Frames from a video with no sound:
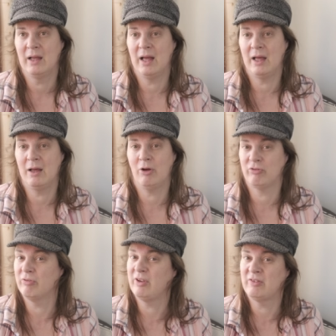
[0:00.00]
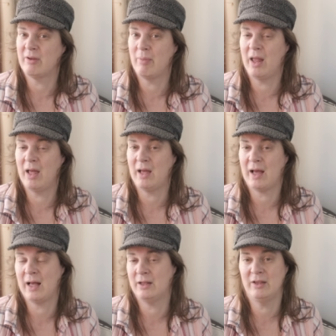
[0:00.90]
uh, or something similar,
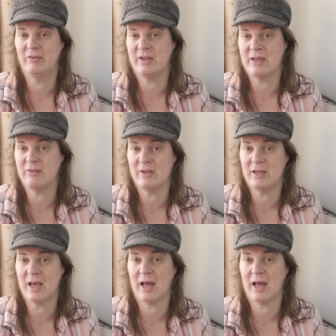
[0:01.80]
and indeed the